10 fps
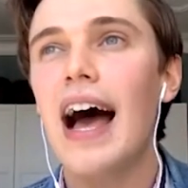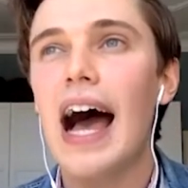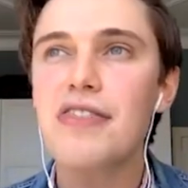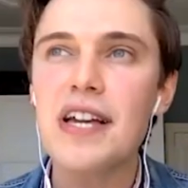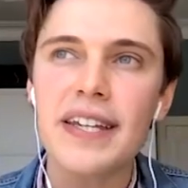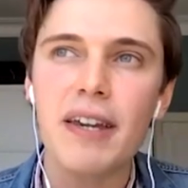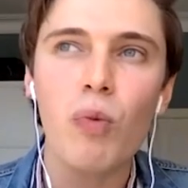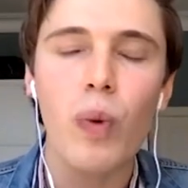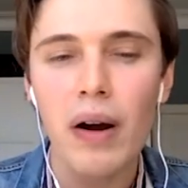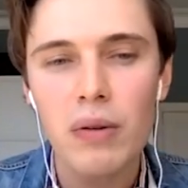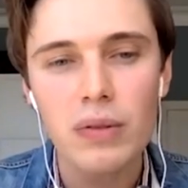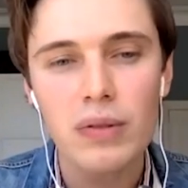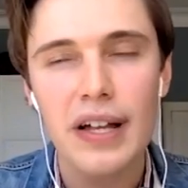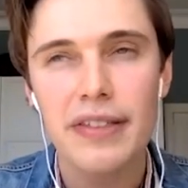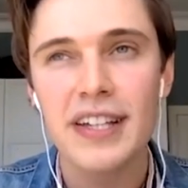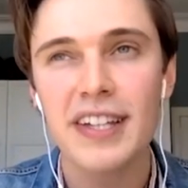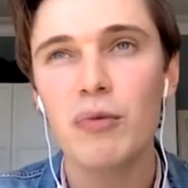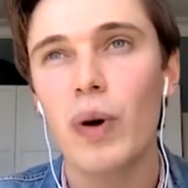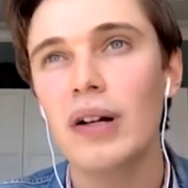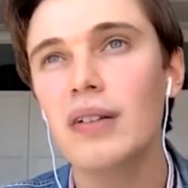I think it will. I think it
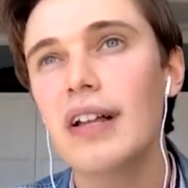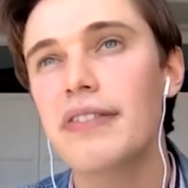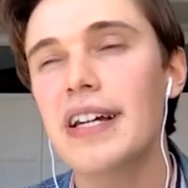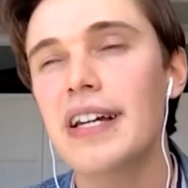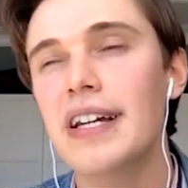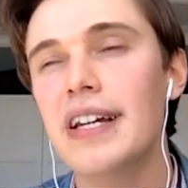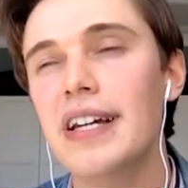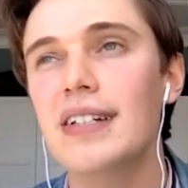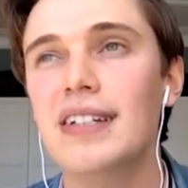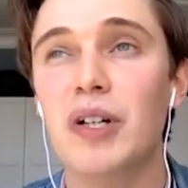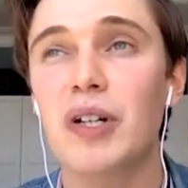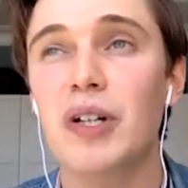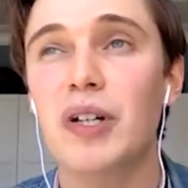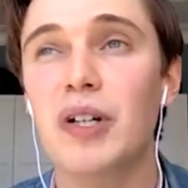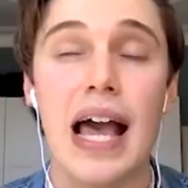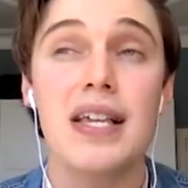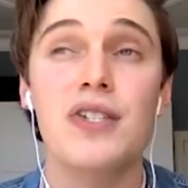will. I think because